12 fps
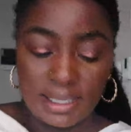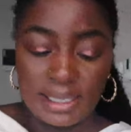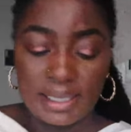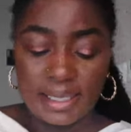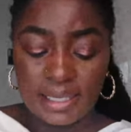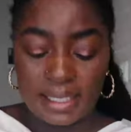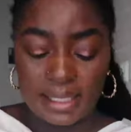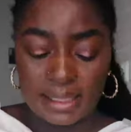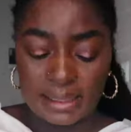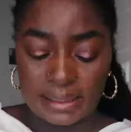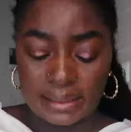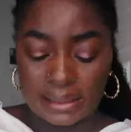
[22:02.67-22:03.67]

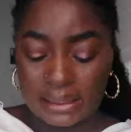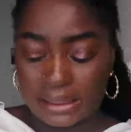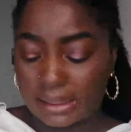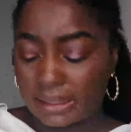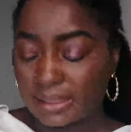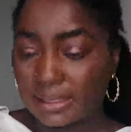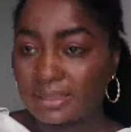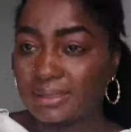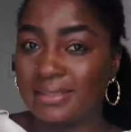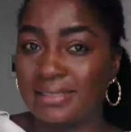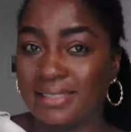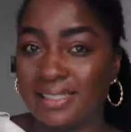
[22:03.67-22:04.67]
And
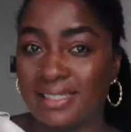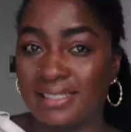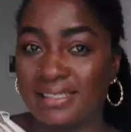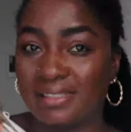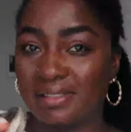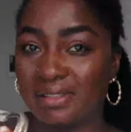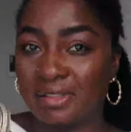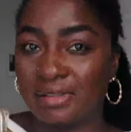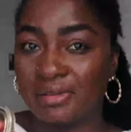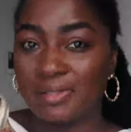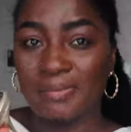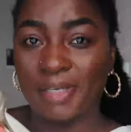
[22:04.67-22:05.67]
the heel is
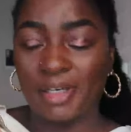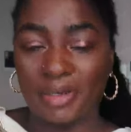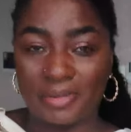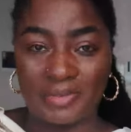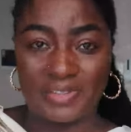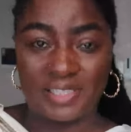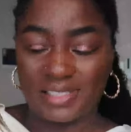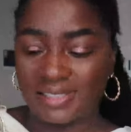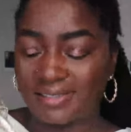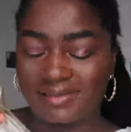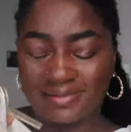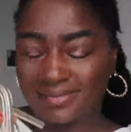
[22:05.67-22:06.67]
not my cup of tea.
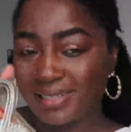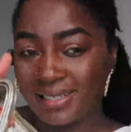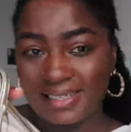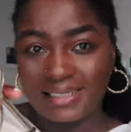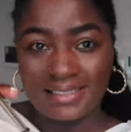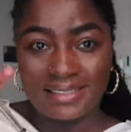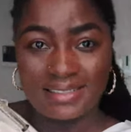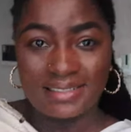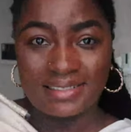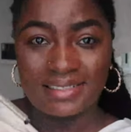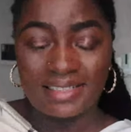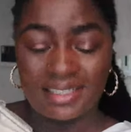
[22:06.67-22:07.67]
This is
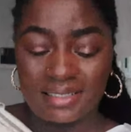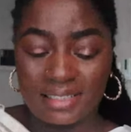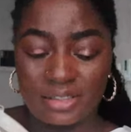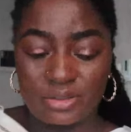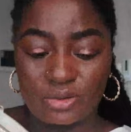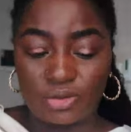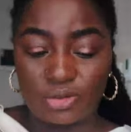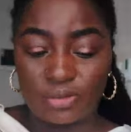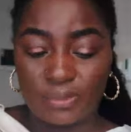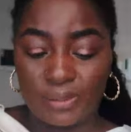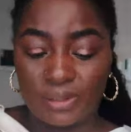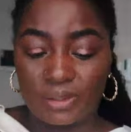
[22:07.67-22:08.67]
not the heel I do,
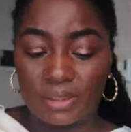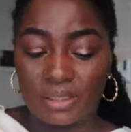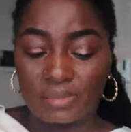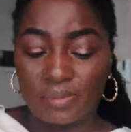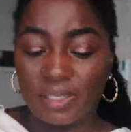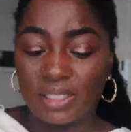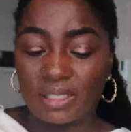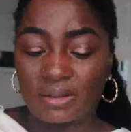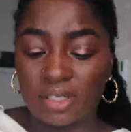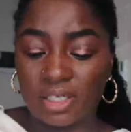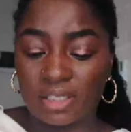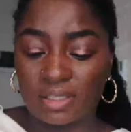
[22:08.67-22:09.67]
but on a special
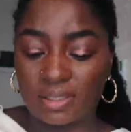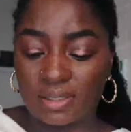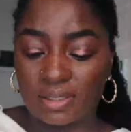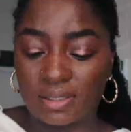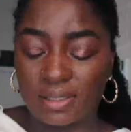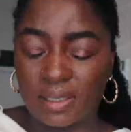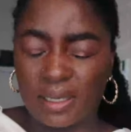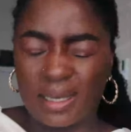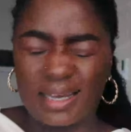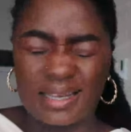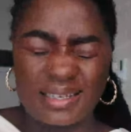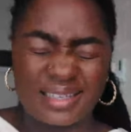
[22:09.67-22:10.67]
occasion,
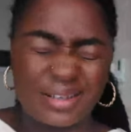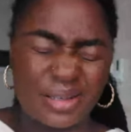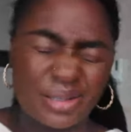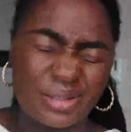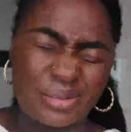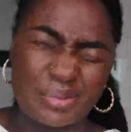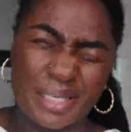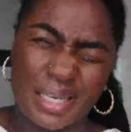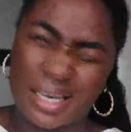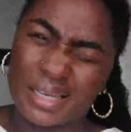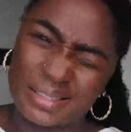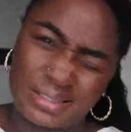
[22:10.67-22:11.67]
I can close my
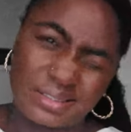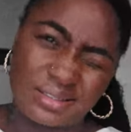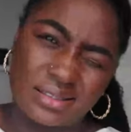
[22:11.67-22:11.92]
eyes